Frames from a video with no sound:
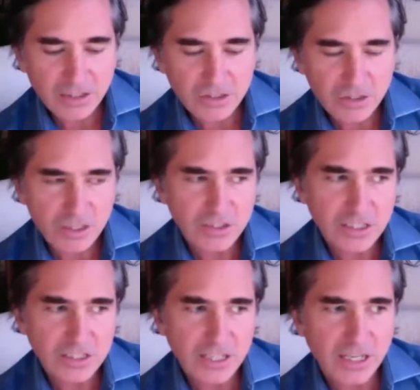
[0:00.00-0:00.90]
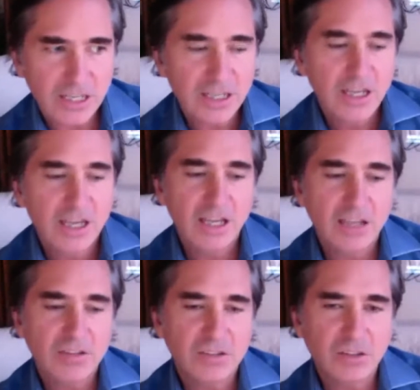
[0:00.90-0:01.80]
do this.
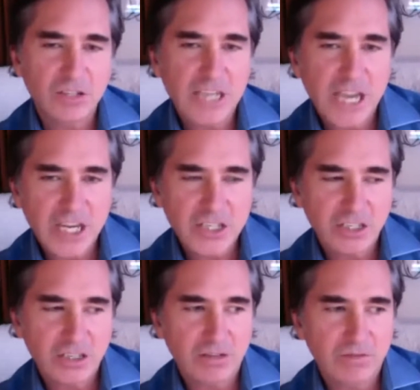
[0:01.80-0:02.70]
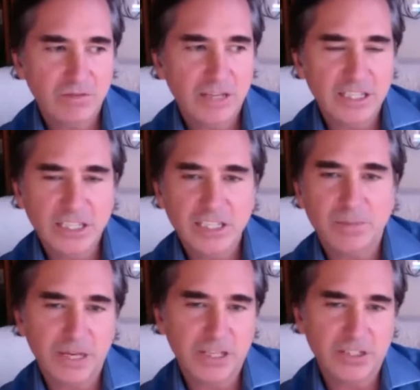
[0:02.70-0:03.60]
It's the creation of
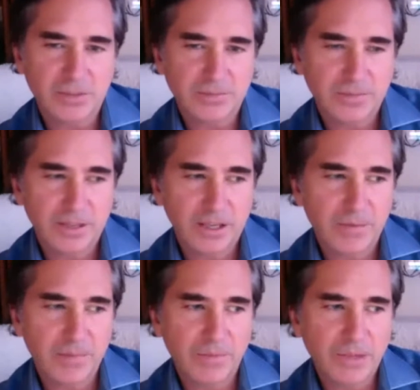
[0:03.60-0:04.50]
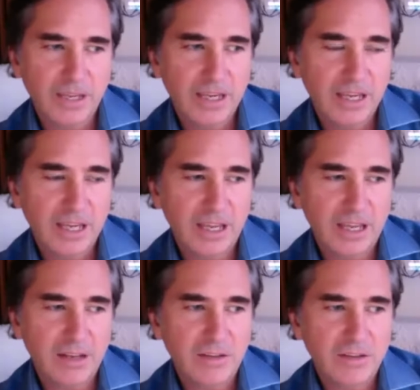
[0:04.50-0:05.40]
anticipation,
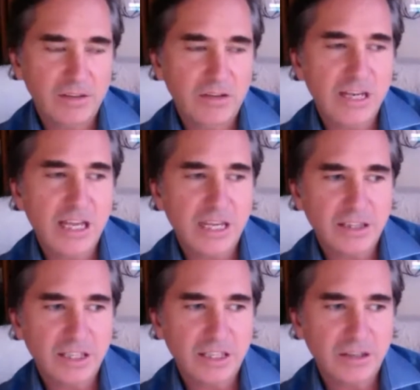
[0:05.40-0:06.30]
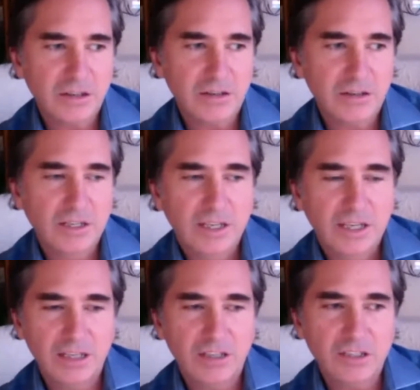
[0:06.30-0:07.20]
and creating theater
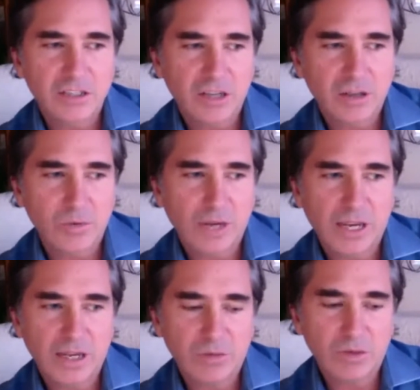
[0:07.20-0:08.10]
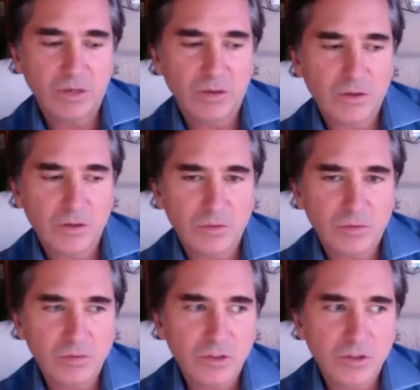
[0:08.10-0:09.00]
in a subtle way where you
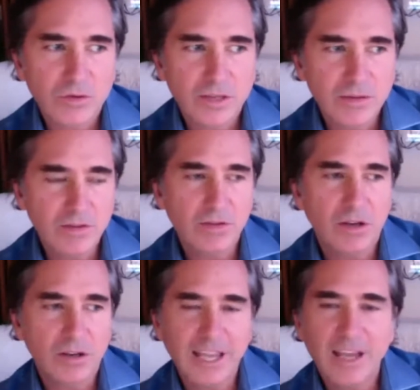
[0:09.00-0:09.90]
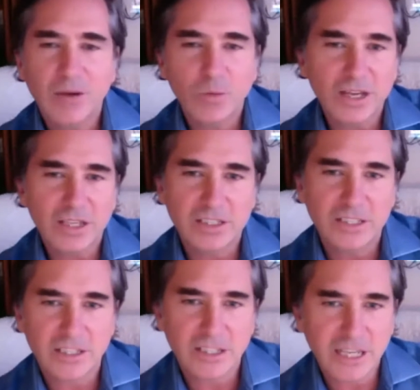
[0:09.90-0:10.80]
can't wait to
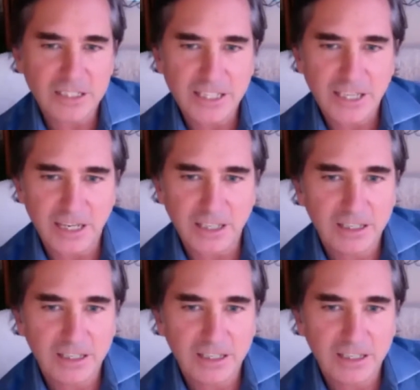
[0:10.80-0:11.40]
see the next thing.